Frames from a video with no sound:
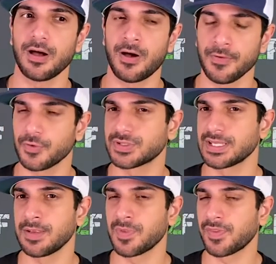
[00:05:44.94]
on their
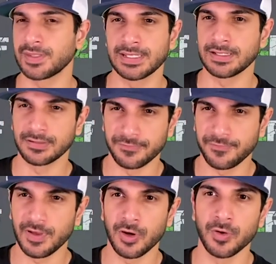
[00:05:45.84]
team that they needed to
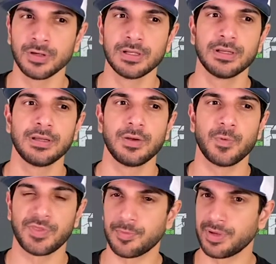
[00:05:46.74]
fill
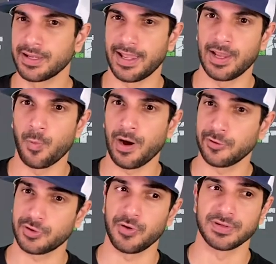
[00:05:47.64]
with them being a
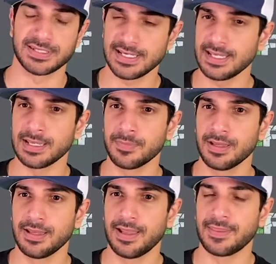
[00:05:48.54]
wild card team.
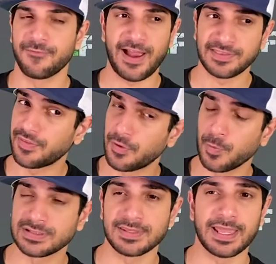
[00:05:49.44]
And the fact that they
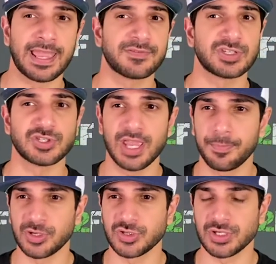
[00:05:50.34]
went to the AFC
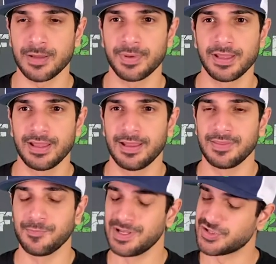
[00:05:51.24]
Championship
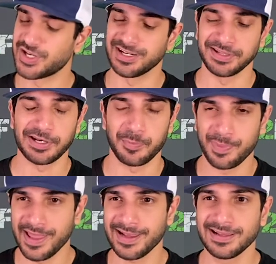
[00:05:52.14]
means you get a later
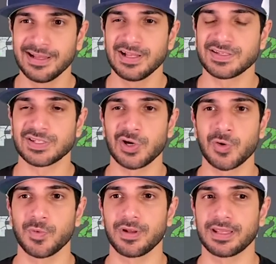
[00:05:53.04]
pick.
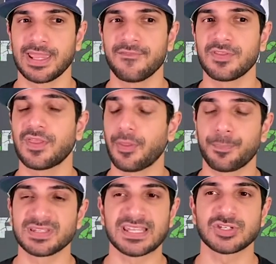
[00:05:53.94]
So given that the
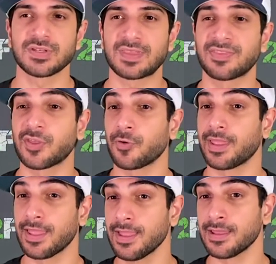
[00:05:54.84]
position that they're
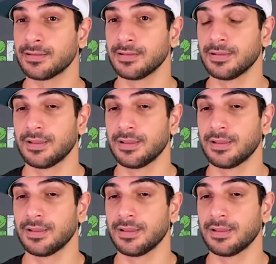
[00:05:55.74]
in